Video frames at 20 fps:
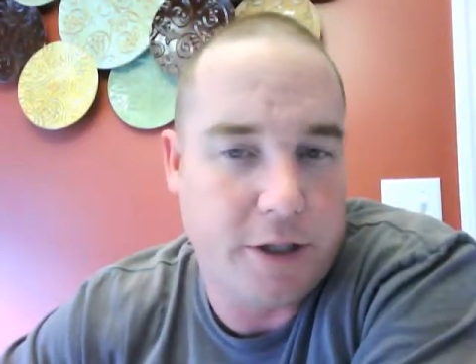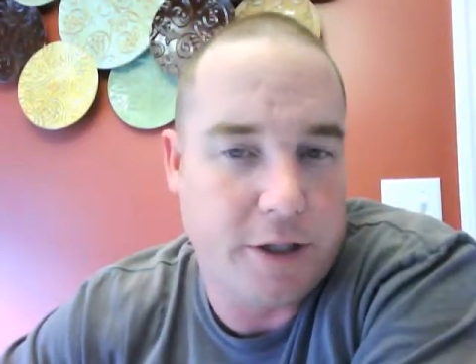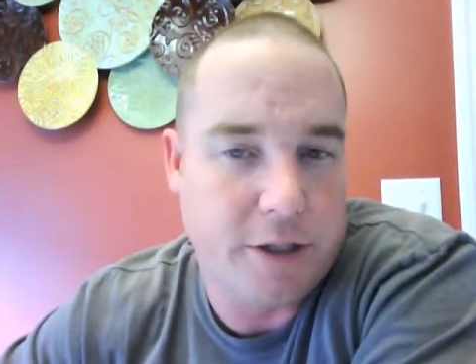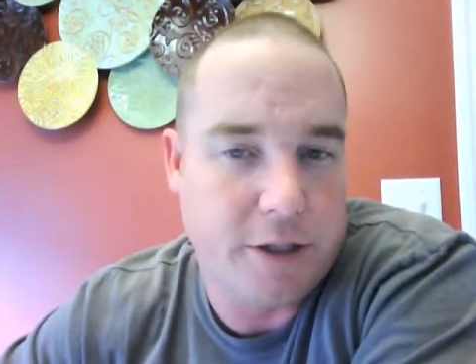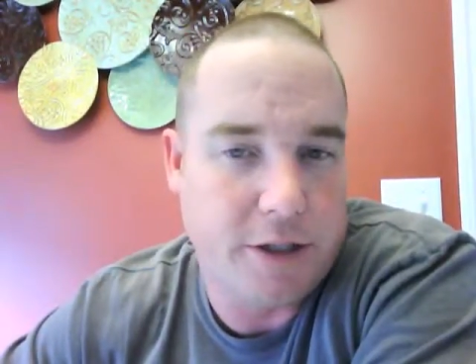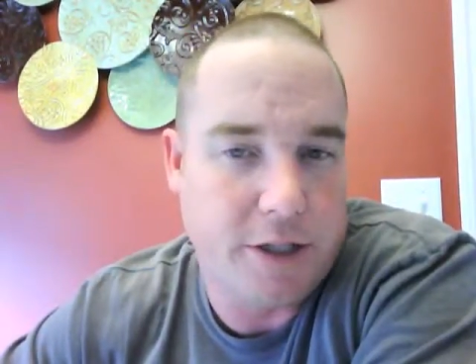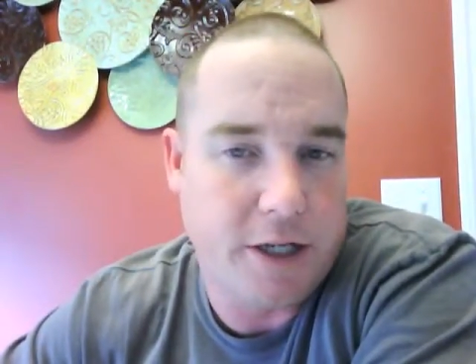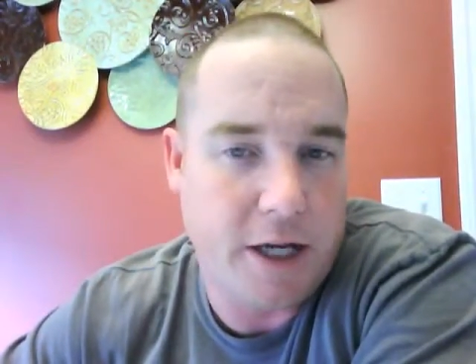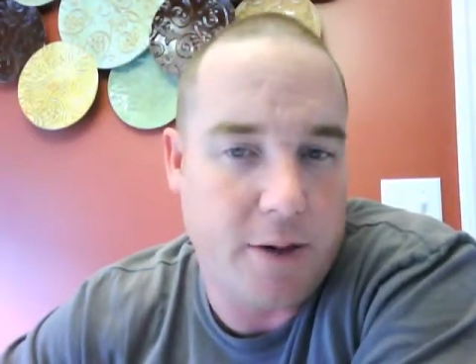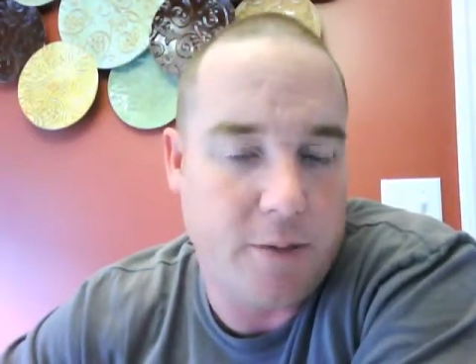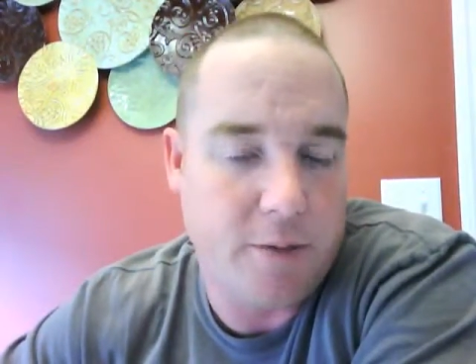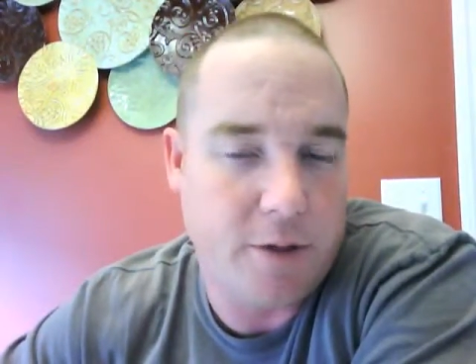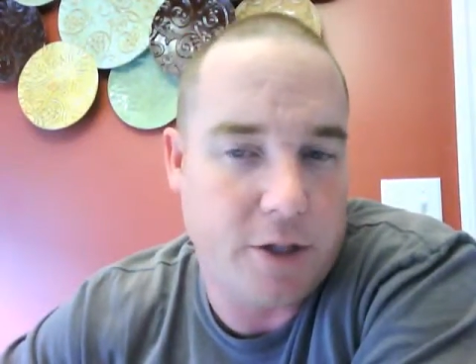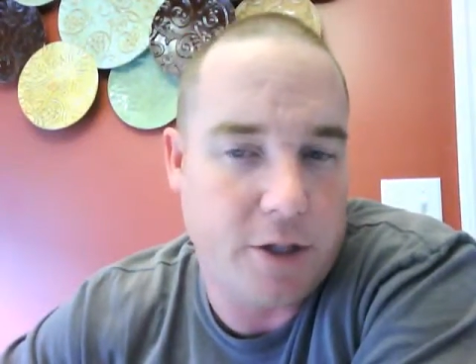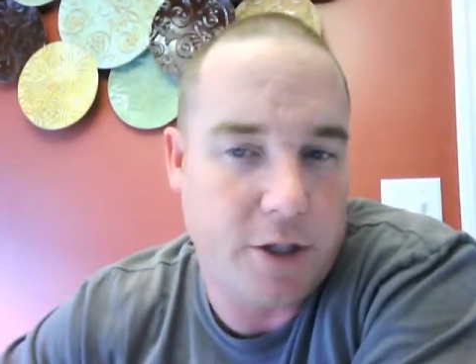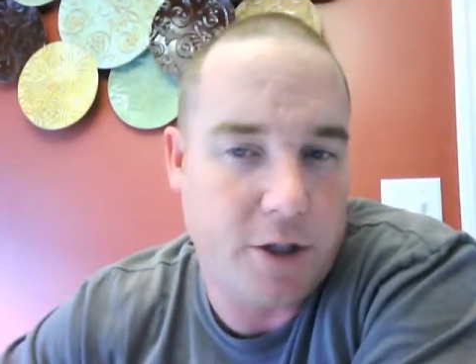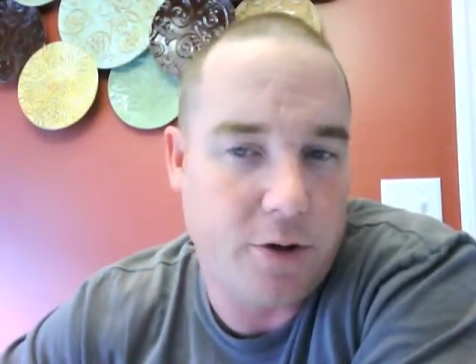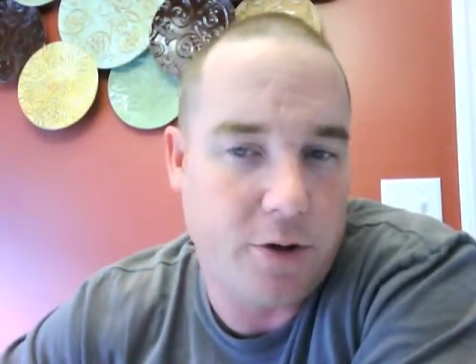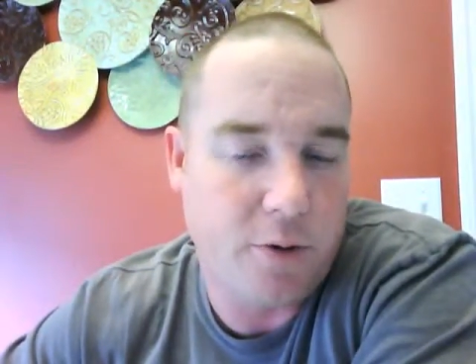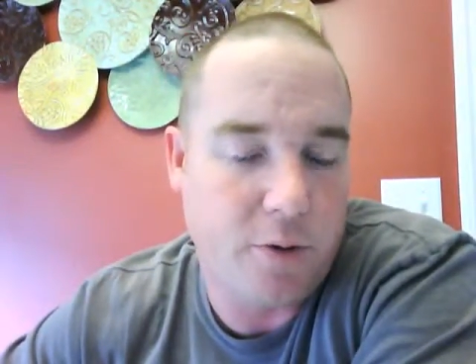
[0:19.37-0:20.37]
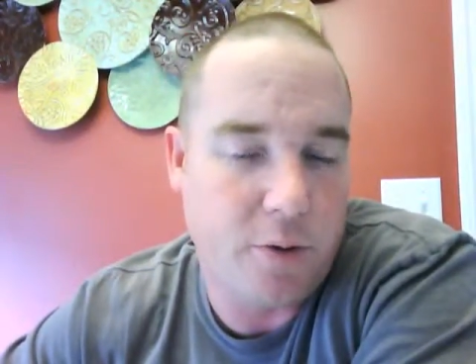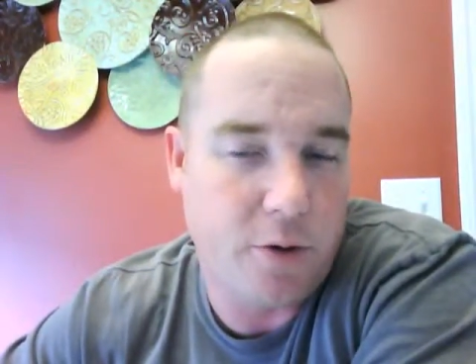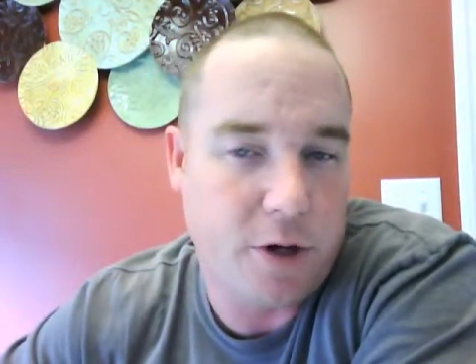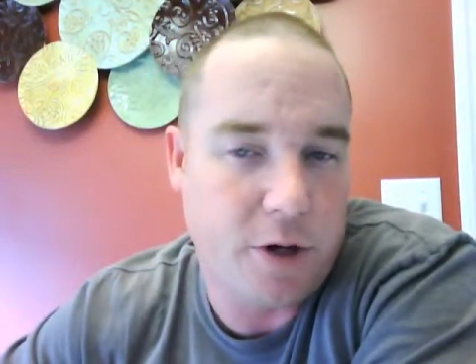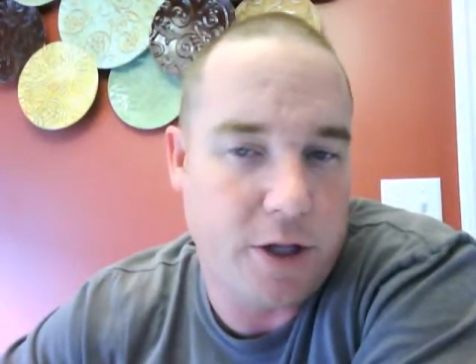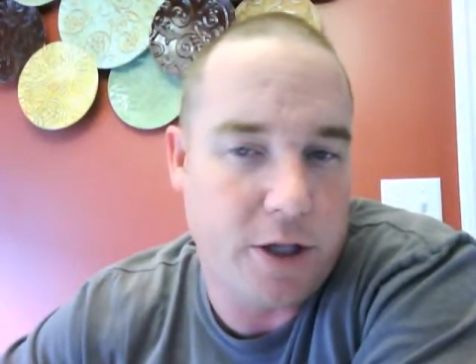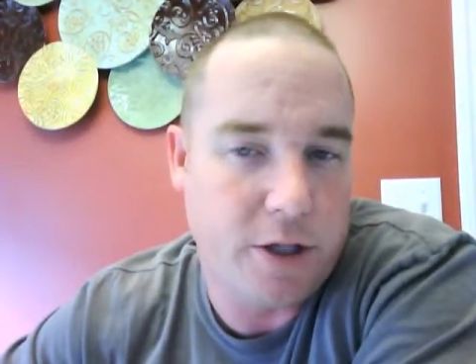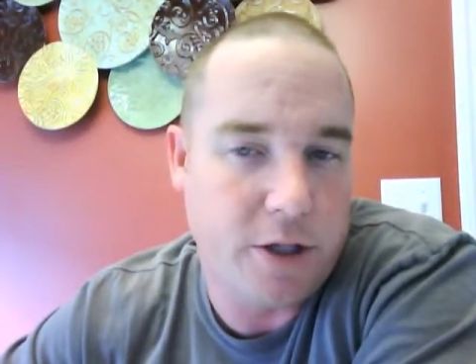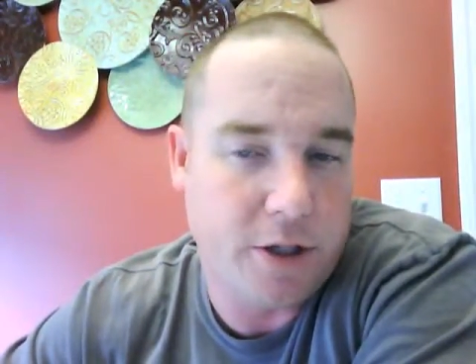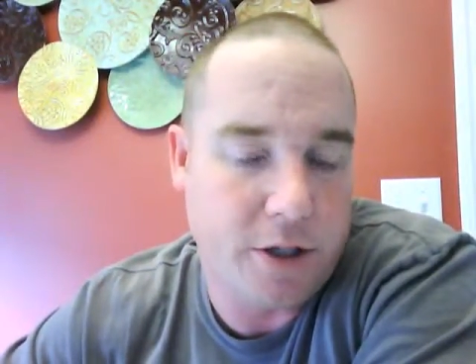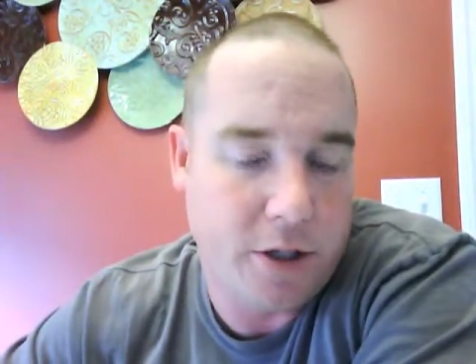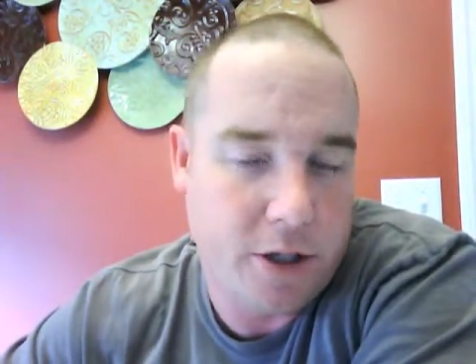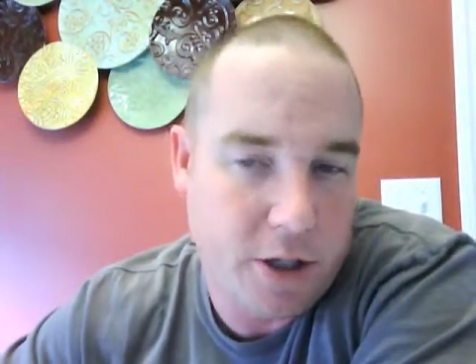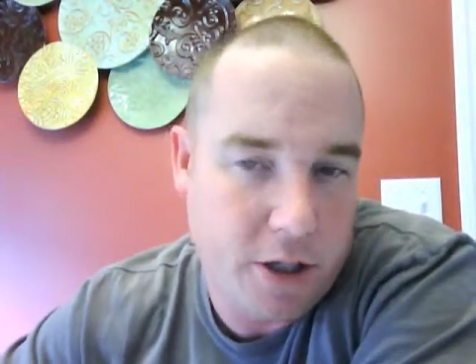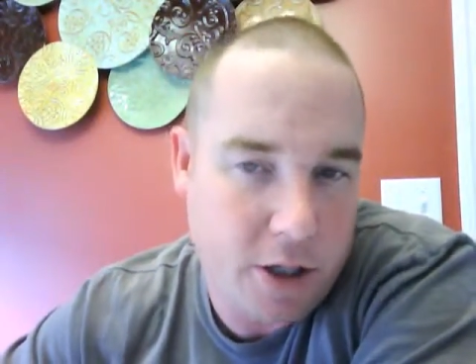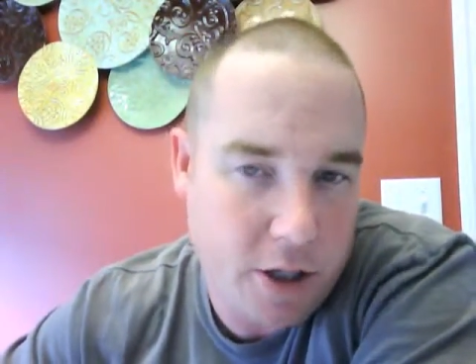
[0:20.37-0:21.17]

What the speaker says: and establishing authority and